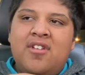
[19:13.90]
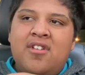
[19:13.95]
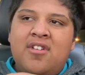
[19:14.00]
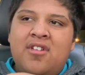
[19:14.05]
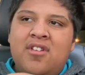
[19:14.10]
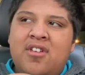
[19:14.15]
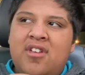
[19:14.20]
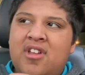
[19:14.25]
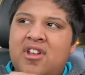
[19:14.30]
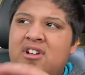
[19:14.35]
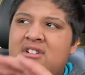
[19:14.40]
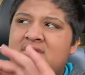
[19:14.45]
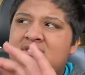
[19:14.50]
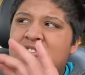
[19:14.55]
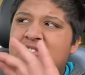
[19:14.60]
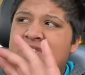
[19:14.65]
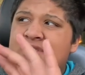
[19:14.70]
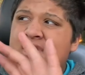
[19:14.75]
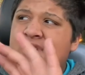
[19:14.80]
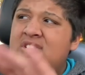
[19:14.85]
it
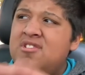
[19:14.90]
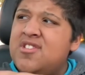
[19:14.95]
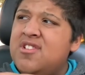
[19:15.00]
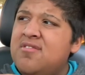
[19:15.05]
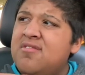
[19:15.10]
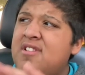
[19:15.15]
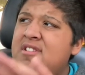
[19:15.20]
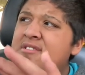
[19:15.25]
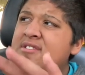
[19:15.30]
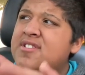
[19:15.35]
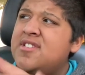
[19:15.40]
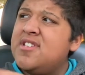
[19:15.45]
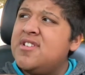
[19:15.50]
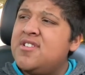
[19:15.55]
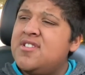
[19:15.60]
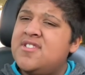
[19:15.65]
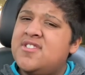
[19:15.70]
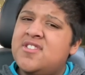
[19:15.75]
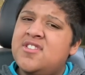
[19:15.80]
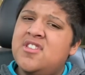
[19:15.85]
was a
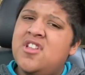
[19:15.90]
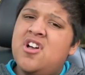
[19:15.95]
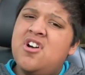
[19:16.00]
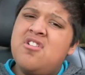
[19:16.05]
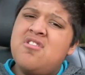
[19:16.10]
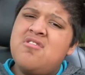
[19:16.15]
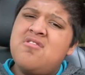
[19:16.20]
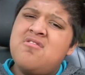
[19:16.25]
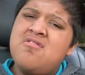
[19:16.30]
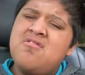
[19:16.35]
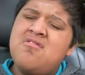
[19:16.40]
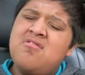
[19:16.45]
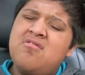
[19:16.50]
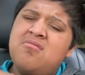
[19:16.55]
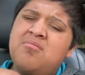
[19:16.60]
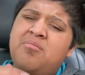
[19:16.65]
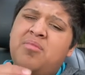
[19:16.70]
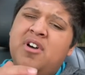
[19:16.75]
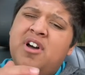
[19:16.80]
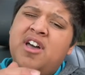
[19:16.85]
slow
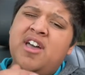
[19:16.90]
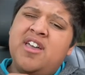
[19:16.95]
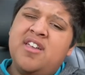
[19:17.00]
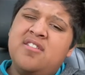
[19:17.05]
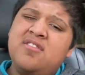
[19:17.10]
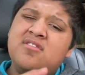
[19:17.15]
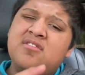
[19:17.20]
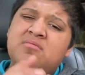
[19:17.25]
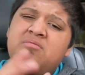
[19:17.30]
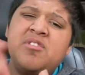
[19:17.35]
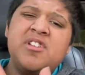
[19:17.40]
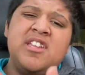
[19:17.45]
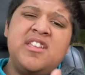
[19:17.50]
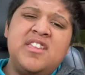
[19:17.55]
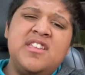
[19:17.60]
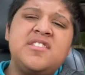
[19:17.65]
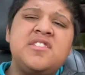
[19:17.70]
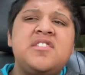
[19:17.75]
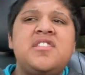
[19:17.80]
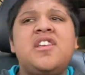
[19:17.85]
but pretty
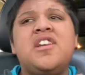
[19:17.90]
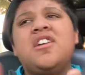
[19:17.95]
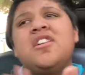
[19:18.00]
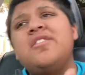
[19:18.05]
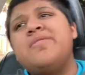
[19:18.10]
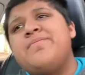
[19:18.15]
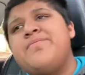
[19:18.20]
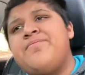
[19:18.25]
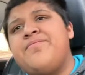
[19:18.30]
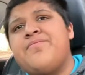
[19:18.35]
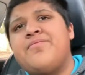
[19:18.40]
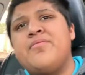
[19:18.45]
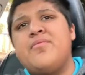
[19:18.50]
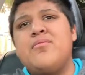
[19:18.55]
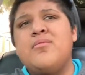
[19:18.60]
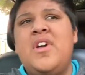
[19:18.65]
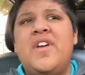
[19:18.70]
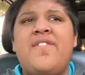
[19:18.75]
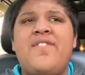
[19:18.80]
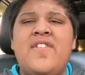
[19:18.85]
decent year.
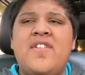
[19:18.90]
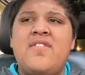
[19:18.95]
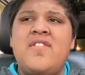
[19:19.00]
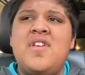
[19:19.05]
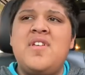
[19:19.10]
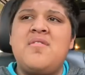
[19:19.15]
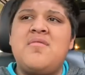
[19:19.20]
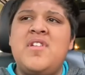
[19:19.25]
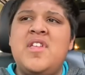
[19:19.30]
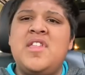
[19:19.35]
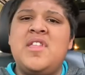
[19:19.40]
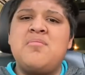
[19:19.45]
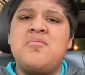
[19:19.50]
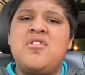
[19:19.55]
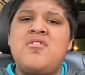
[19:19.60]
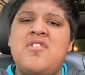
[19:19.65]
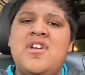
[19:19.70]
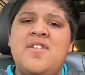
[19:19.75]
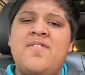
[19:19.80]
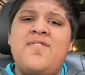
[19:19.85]
We
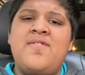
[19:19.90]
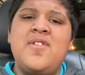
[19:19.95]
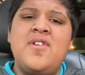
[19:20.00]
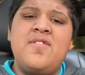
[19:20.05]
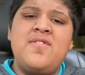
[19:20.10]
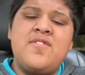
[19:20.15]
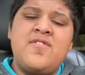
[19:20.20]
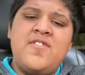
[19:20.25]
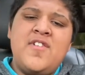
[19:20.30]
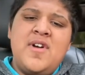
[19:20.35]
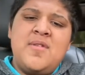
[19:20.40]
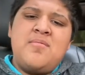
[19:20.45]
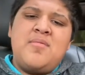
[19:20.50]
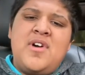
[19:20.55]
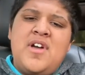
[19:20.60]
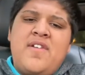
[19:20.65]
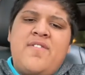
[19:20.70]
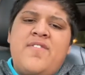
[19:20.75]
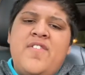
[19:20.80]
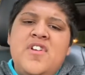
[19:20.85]
moved from
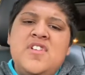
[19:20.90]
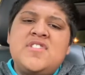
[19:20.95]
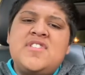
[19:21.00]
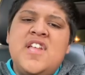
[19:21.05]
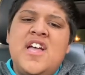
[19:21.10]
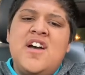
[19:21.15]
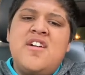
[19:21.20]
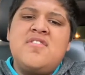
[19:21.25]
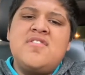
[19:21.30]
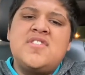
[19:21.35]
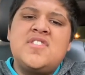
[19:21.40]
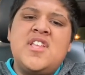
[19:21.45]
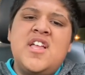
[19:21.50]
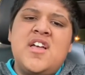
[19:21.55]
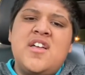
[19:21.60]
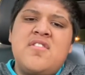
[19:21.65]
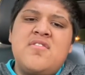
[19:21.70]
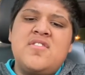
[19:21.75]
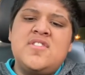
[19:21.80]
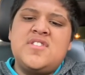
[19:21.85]
my first house
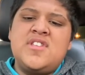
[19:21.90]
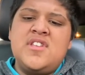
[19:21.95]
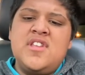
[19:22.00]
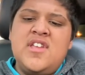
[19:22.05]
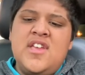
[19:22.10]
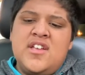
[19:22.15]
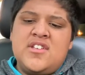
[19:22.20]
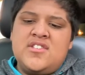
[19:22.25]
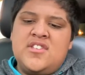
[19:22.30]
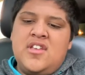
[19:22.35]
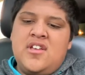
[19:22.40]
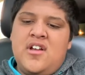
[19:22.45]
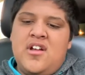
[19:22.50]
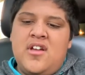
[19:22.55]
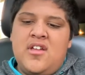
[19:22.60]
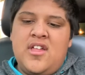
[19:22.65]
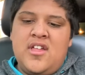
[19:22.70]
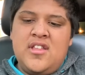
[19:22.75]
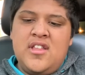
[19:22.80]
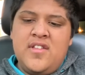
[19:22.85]
that was in it. Actually, I
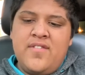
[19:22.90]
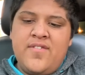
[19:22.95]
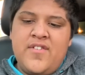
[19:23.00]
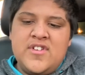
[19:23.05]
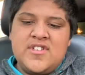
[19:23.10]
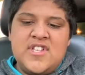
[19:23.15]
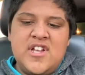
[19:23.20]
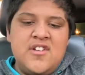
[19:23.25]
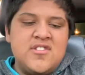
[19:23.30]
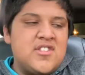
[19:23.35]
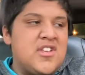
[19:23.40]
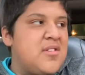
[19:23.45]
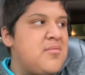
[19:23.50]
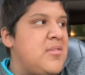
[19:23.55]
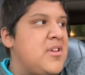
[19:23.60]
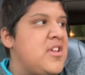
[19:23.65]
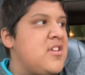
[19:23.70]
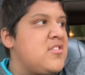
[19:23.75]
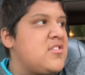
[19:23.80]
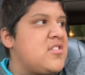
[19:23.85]
think the first house on
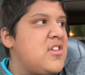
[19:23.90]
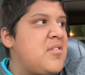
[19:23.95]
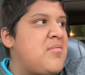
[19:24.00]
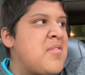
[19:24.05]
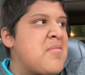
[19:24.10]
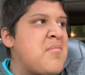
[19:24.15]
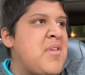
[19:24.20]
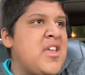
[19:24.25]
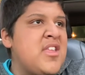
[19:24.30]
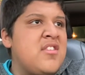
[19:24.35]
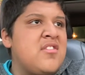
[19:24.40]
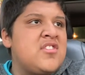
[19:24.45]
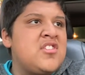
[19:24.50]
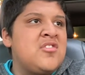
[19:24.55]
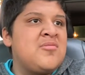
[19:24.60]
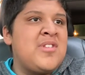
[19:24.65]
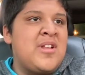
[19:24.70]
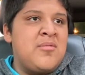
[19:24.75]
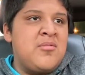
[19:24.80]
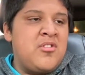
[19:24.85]
the main
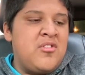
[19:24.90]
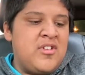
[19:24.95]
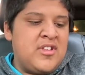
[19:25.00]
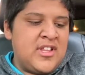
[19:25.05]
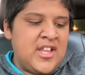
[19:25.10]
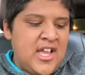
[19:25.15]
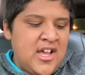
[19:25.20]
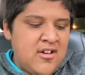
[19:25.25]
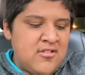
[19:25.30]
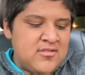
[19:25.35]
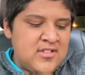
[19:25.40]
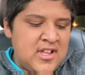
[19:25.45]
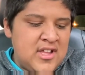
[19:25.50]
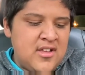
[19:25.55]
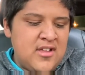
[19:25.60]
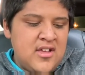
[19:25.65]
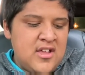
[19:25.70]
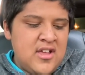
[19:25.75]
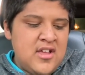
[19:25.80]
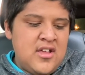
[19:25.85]
YouTube that I'm doing now, that
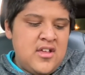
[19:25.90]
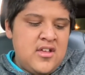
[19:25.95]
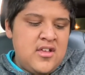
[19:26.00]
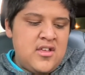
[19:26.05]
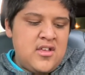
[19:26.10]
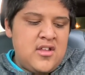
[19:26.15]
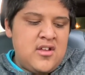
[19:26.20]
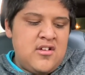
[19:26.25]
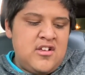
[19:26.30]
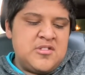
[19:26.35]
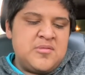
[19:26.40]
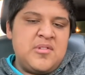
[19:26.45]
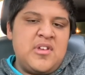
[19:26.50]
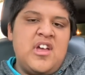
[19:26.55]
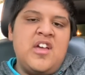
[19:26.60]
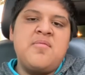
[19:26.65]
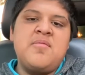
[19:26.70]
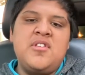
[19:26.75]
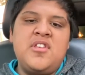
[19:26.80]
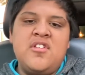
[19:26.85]

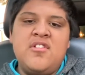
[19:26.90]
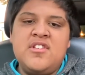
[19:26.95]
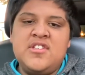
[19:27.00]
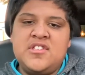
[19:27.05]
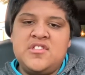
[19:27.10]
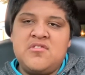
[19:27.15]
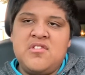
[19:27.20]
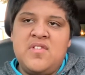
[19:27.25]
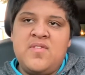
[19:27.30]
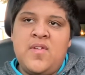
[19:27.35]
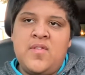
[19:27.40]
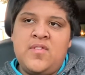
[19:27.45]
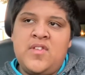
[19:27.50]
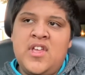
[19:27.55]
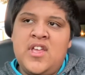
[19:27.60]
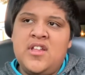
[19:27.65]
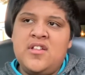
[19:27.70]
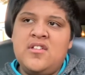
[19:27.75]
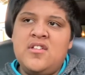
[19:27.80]
I've been doing since 2015,